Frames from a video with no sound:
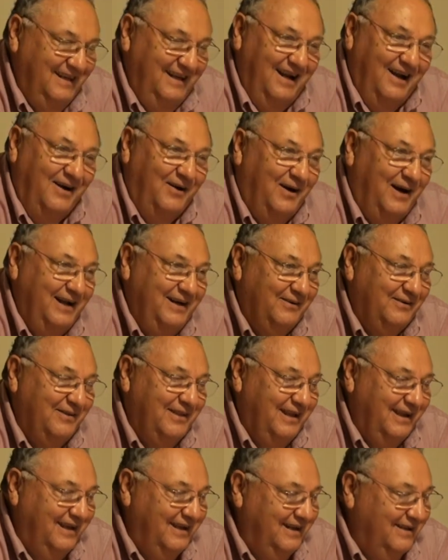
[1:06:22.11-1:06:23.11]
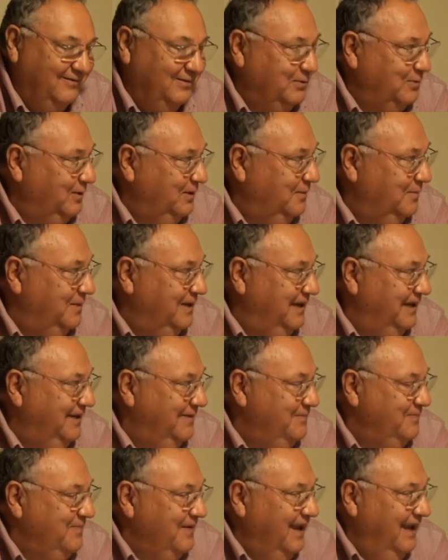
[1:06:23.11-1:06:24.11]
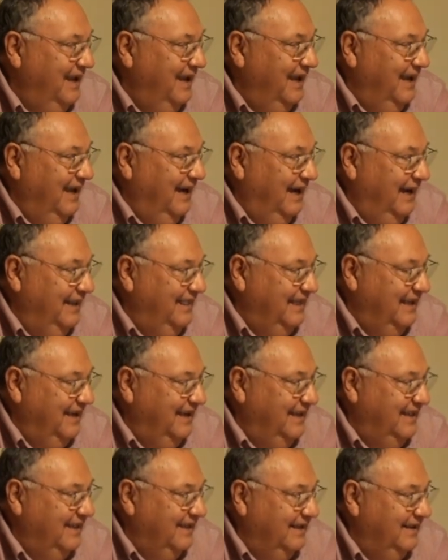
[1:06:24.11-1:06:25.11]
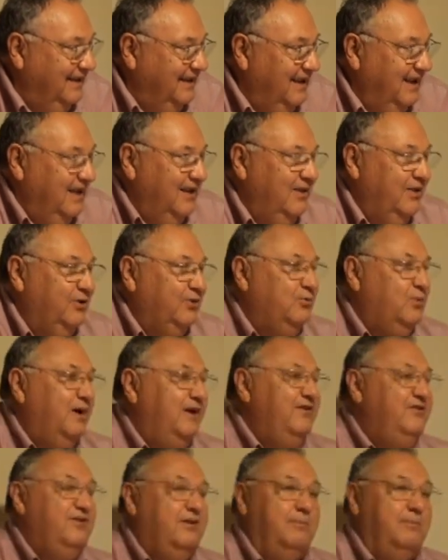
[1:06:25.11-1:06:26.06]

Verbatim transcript: No, I don't think it ever will be. I think that there's ways